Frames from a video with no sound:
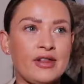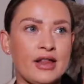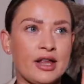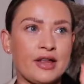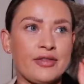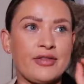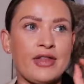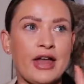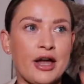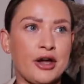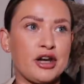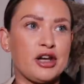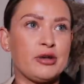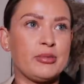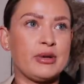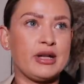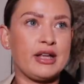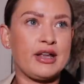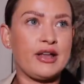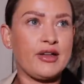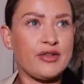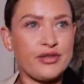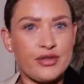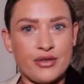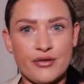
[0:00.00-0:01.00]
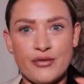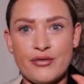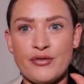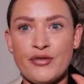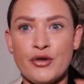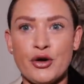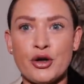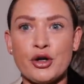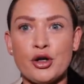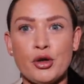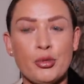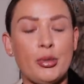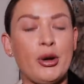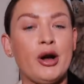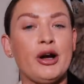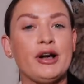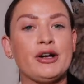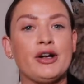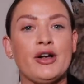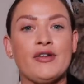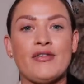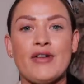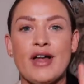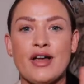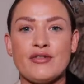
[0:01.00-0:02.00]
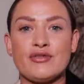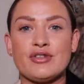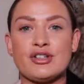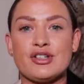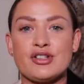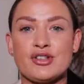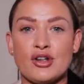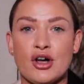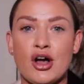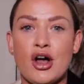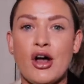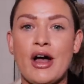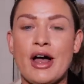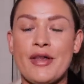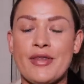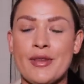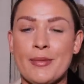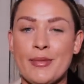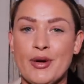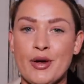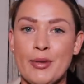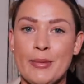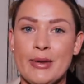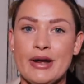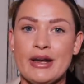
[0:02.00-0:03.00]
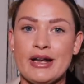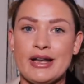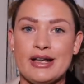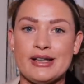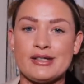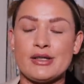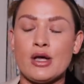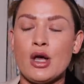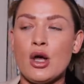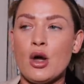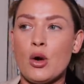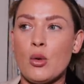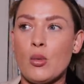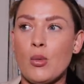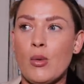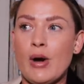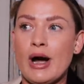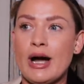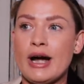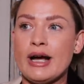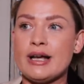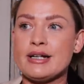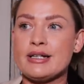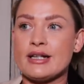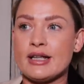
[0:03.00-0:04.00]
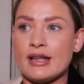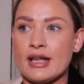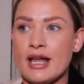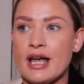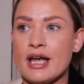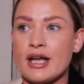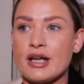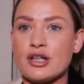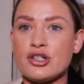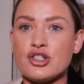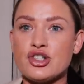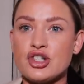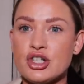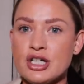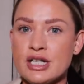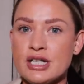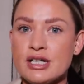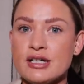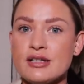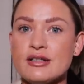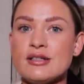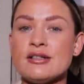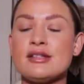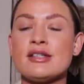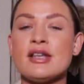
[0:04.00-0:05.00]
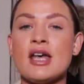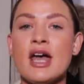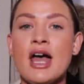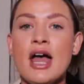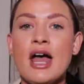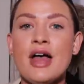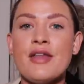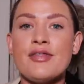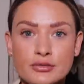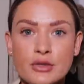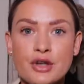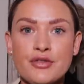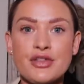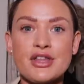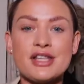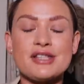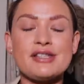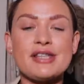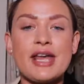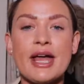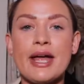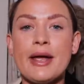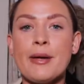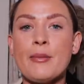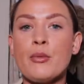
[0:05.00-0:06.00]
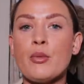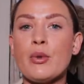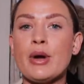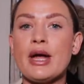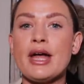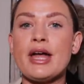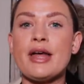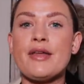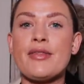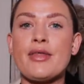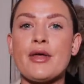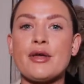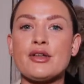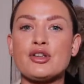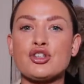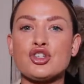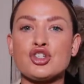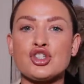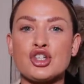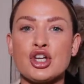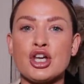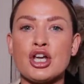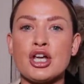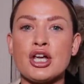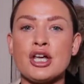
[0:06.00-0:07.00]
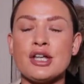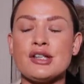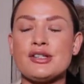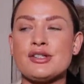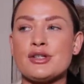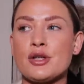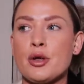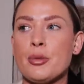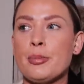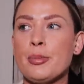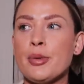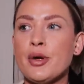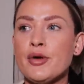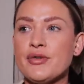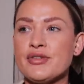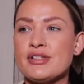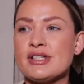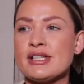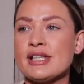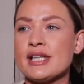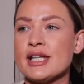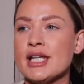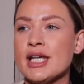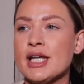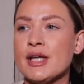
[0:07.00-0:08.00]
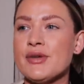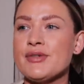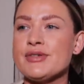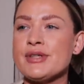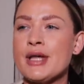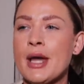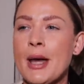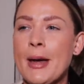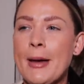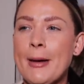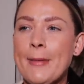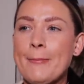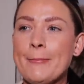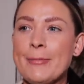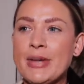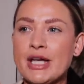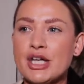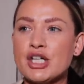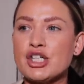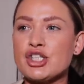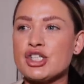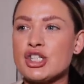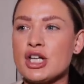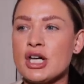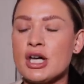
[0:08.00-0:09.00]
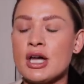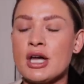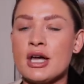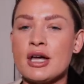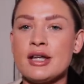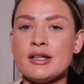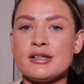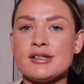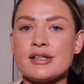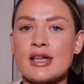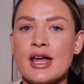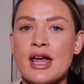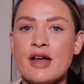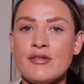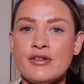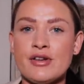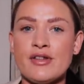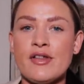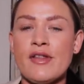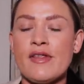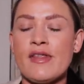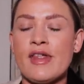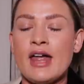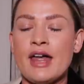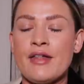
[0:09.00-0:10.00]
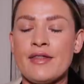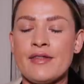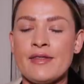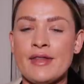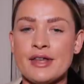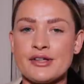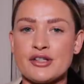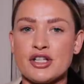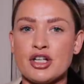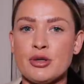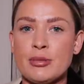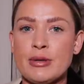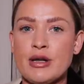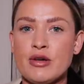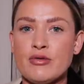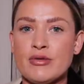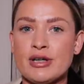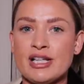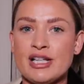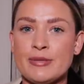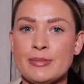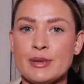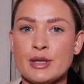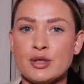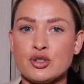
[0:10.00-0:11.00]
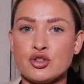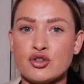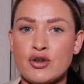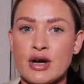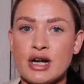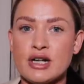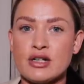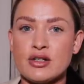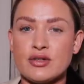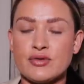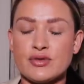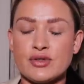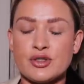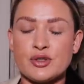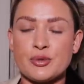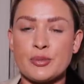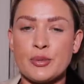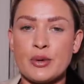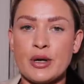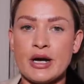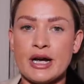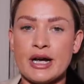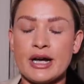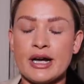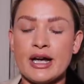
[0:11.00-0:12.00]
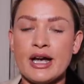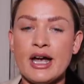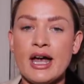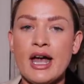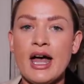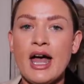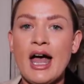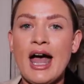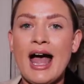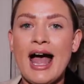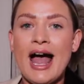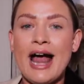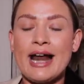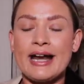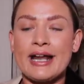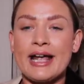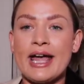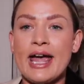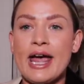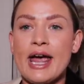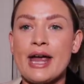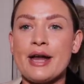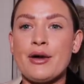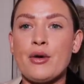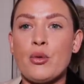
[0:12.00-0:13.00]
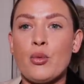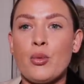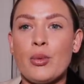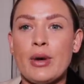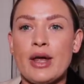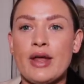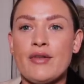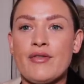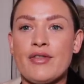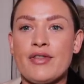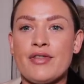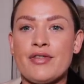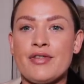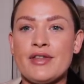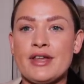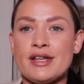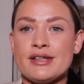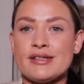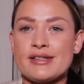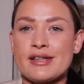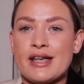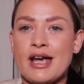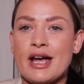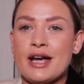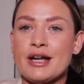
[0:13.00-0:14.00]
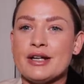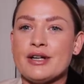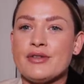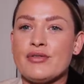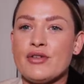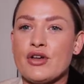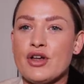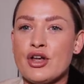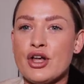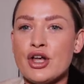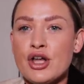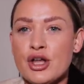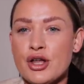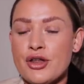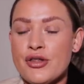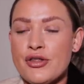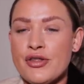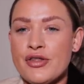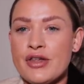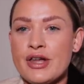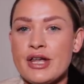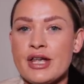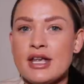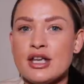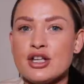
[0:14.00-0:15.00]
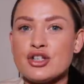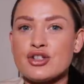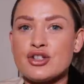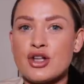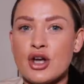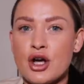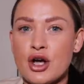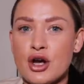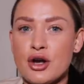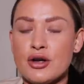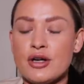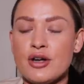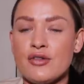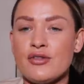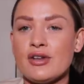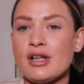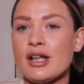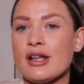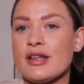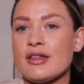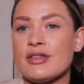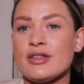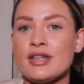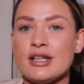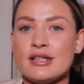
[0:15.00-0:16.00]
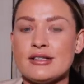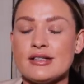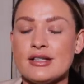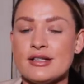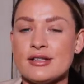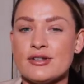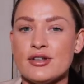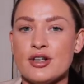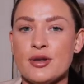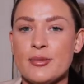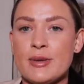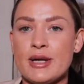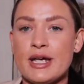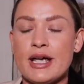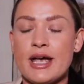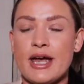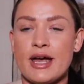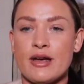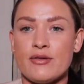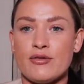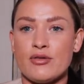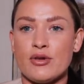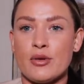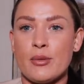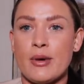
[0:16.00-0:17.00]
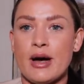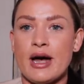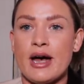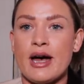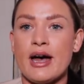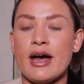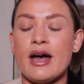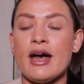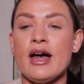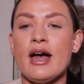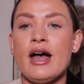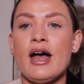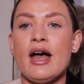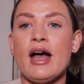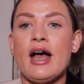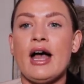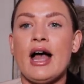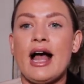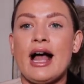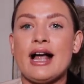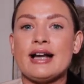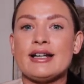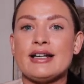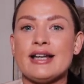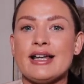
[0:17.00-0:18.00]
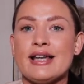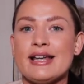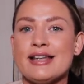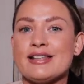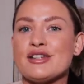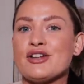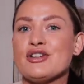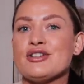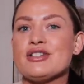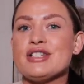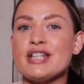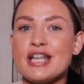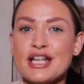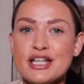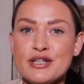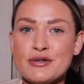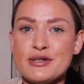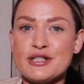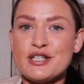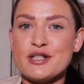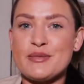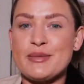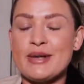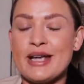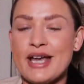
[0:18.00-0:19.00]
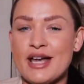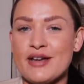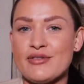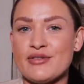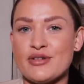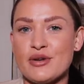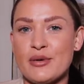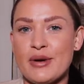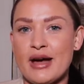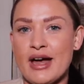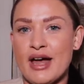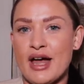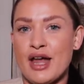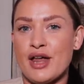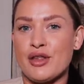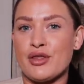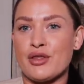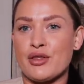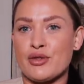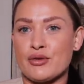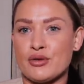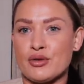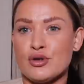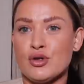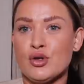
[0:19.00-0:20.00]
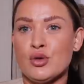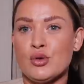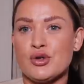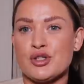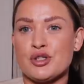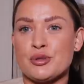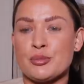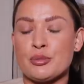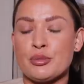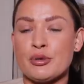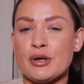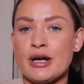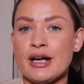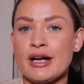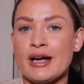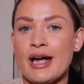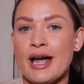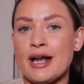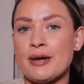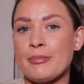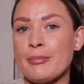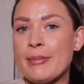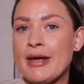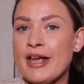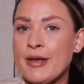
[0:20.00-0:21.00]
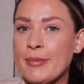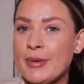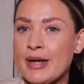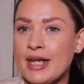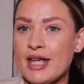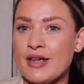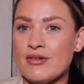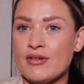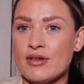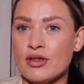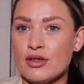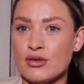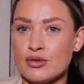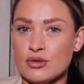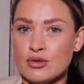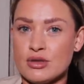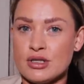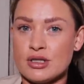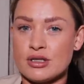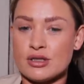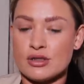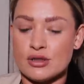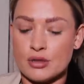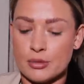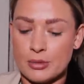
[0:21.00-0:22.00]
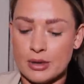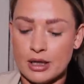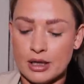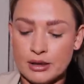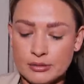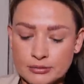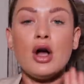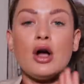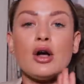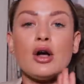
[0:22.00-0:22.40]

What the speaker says: like they're going to be the focal point of every store at the moment is wide leg jeans. The same with shirts, so puff sleeves, big shirts, everything like that, and that's going to be a really big trend for spring. And again, with this kind of earthy tone, I feel like this is going to be everywhere and is continuing to be everywhere through spring and maybe even through to summer.